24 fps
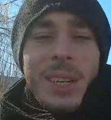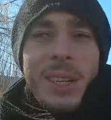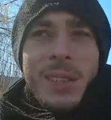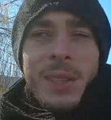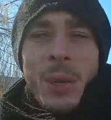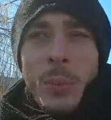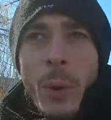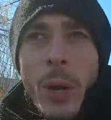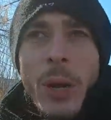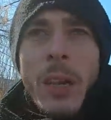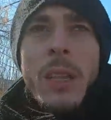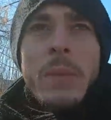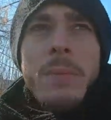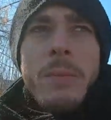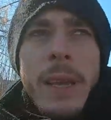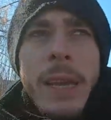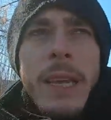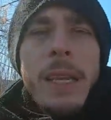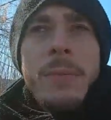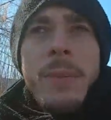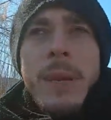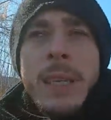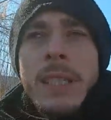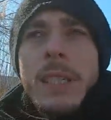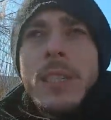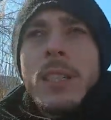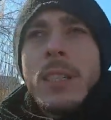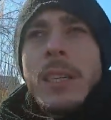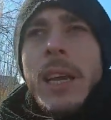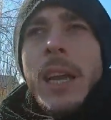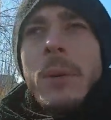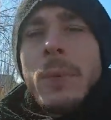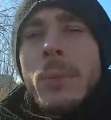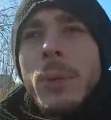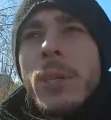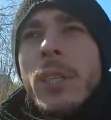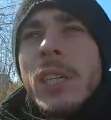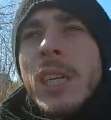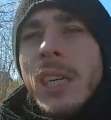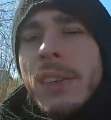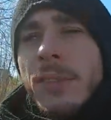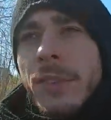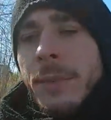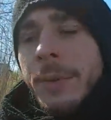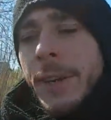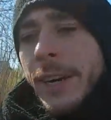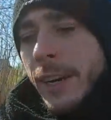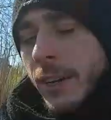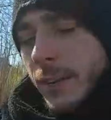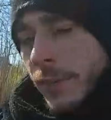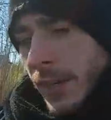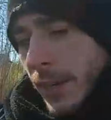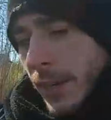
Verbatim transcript: so one of the main messages I appreciate from Gary